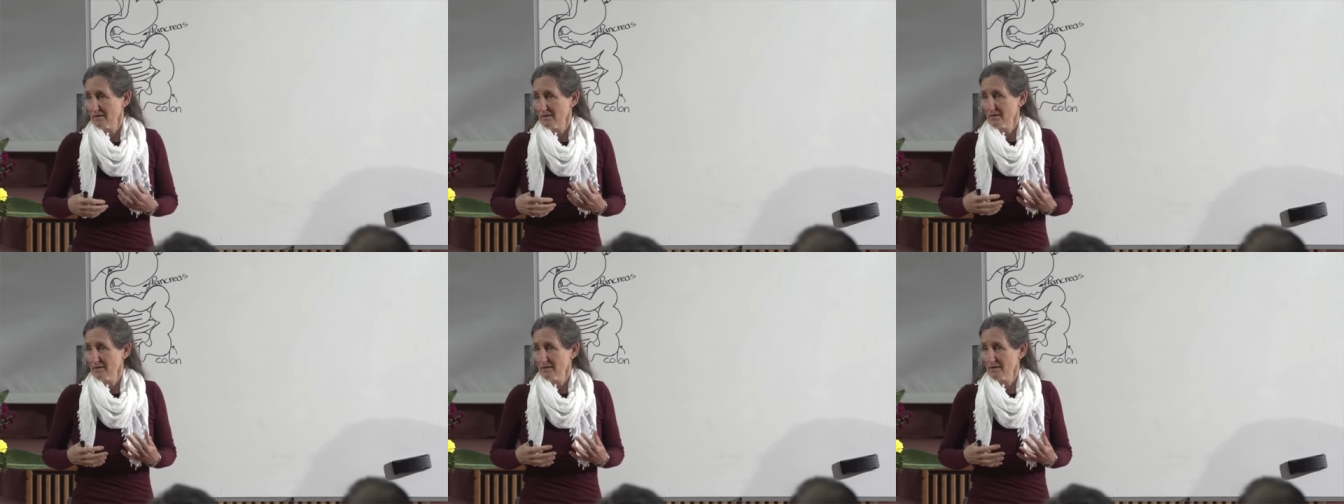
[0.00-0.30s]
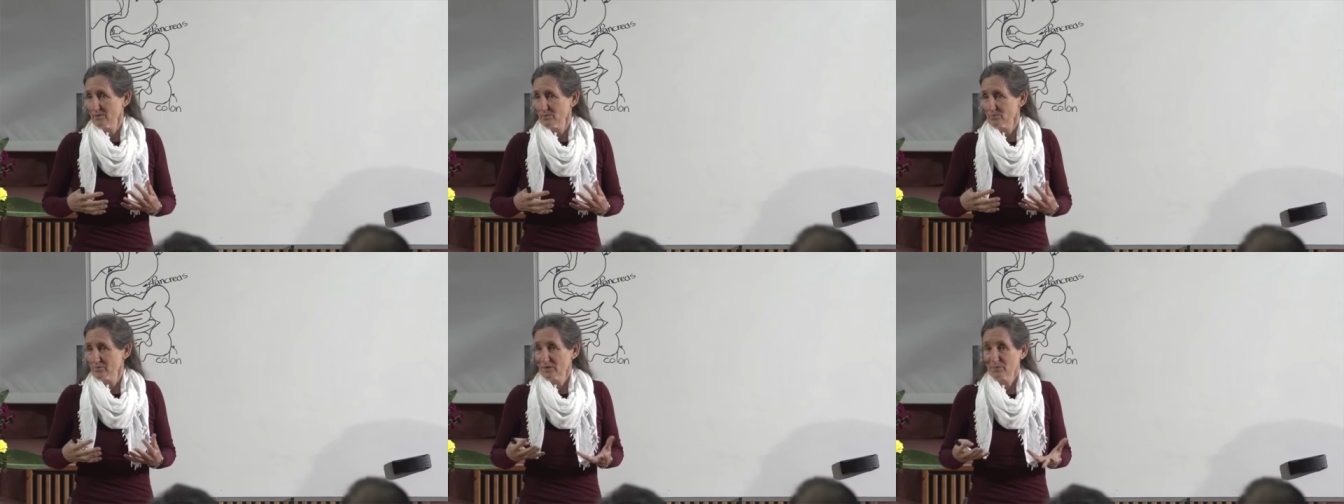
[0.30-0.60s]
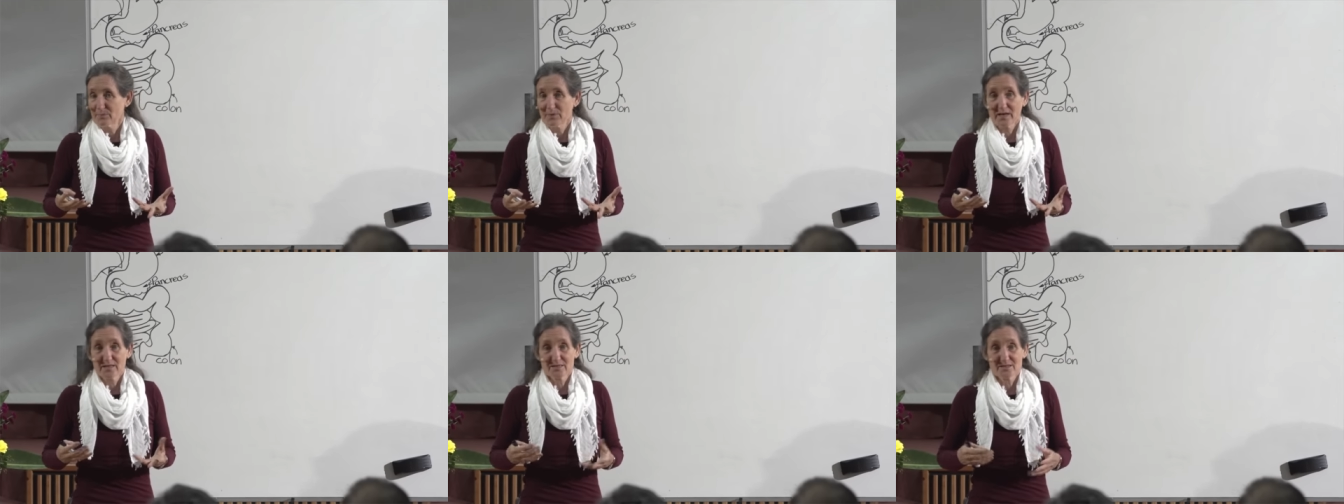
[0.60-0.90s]
uh,
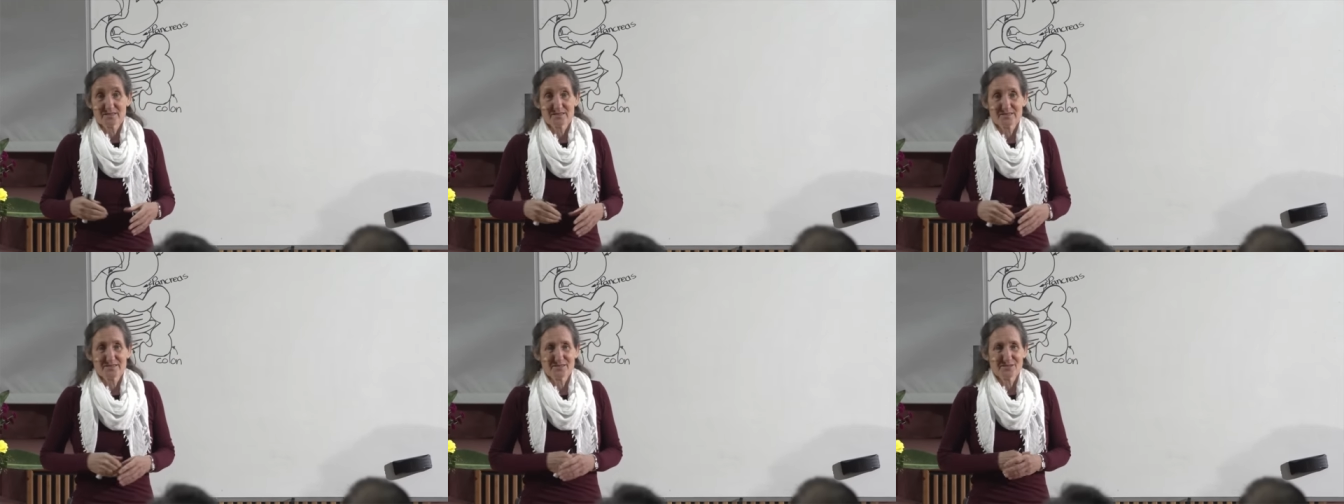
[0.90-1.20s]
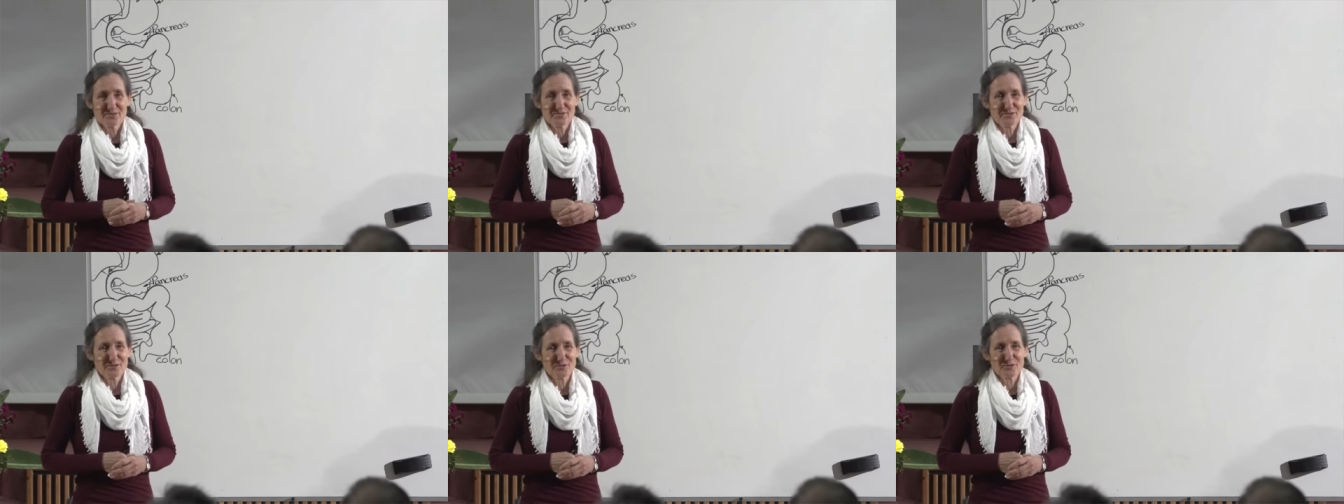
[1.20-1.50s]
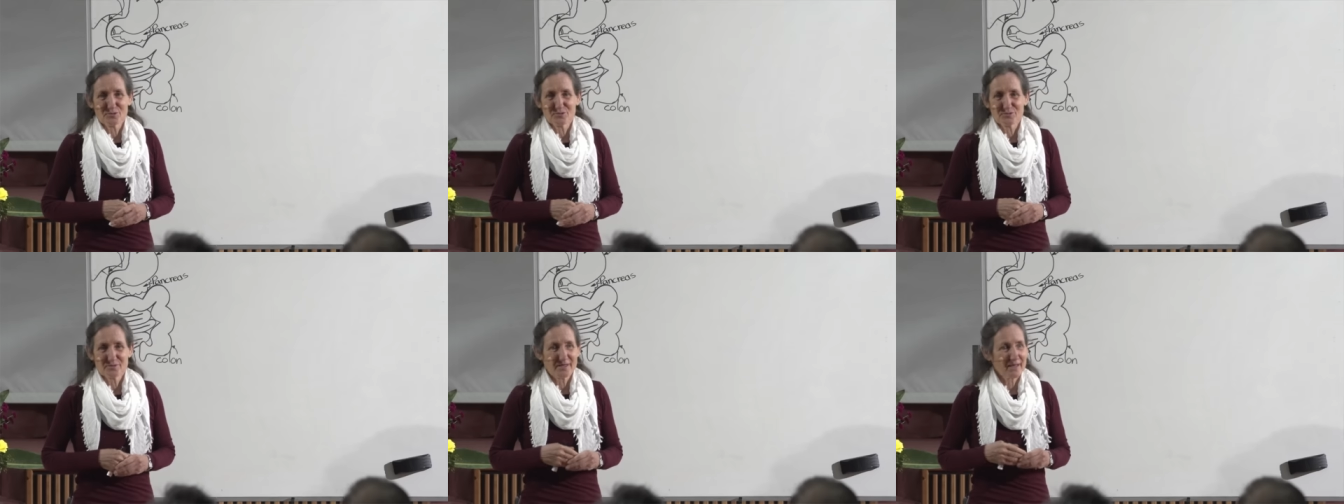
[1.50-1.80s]
bread, pasta,
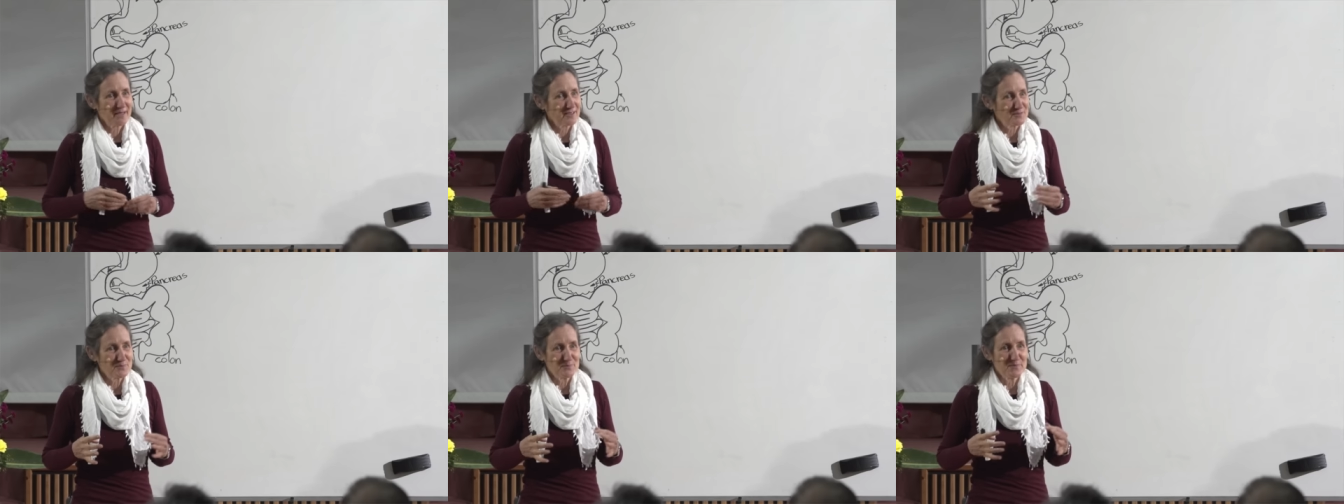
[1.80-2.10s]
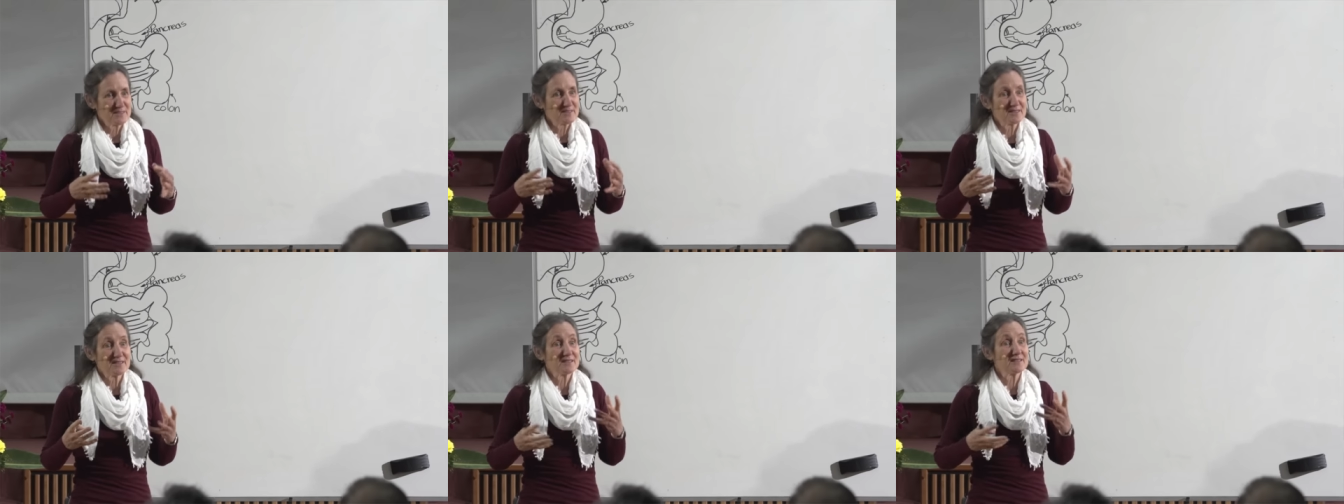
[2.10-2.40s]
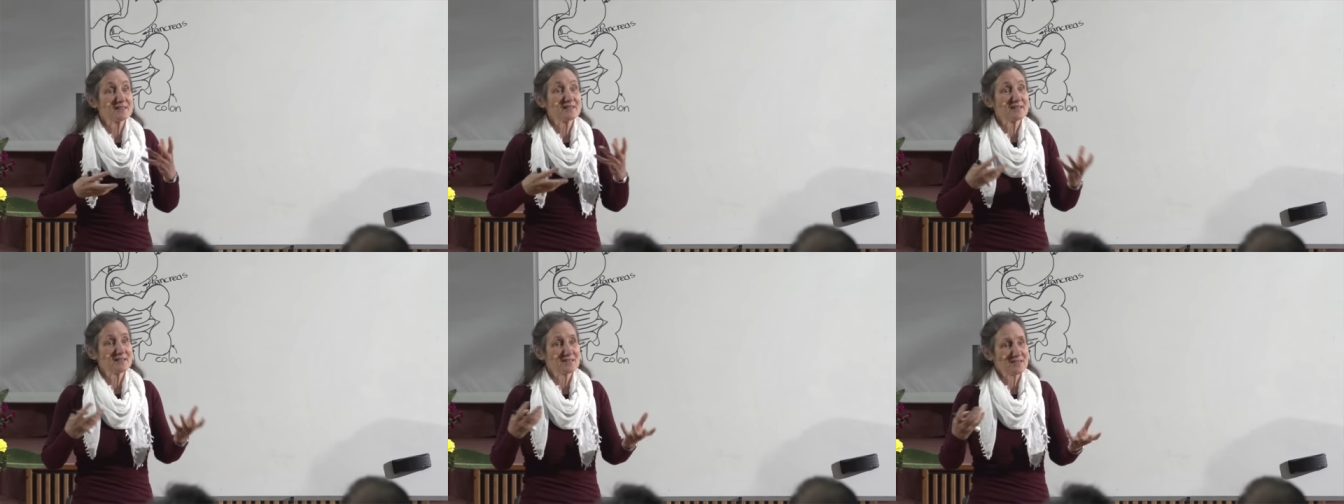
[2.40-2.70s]
cereal, cakes,
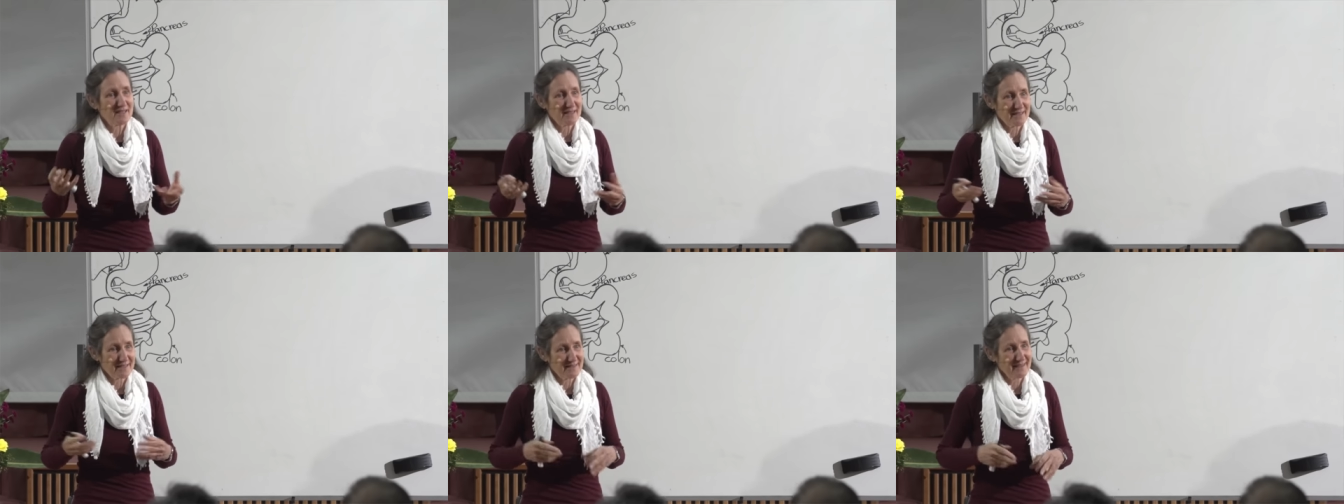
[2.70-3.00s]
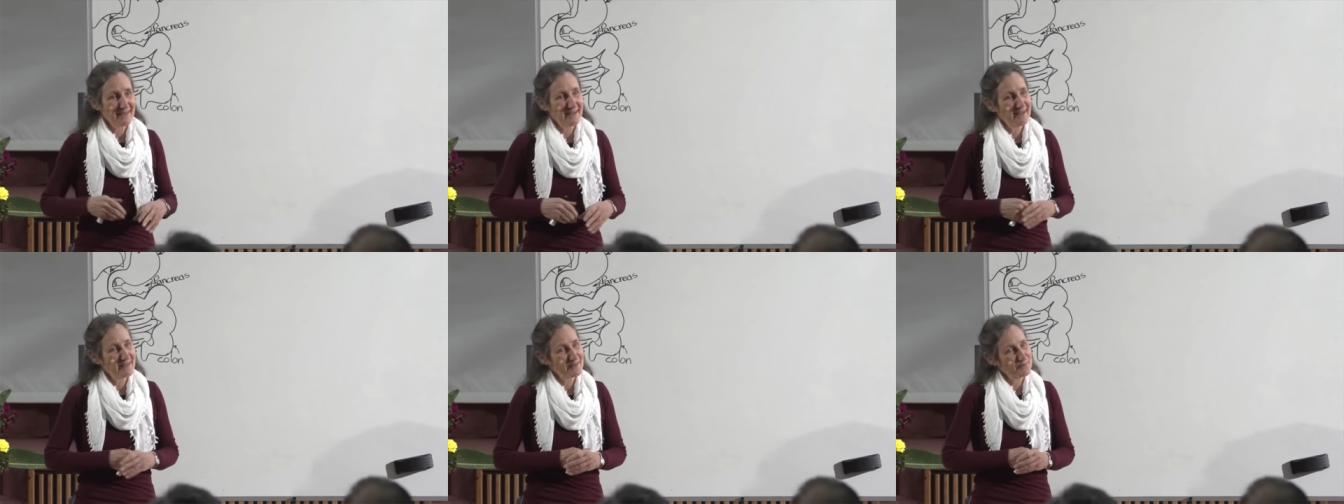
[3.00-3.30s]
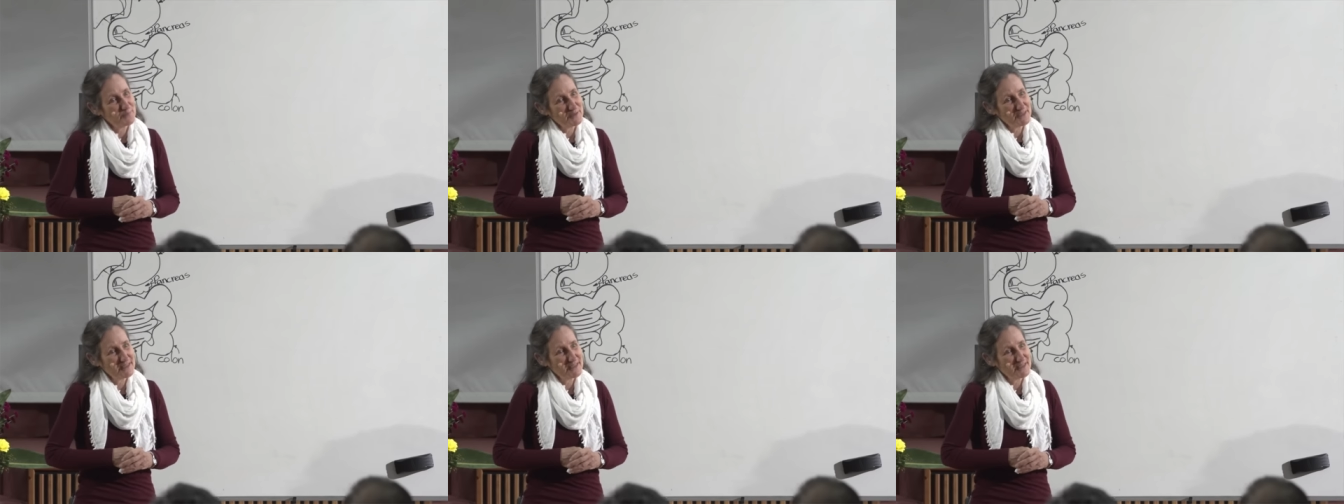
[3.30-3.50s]
biscuits, things like that.